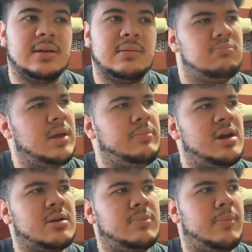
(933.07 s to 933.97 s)
Maybe I
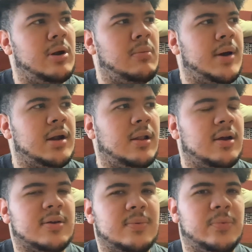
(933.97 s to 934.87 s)
can prepare a
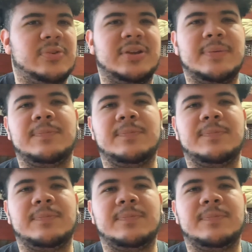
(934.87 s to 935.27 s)
monologue. We'll see.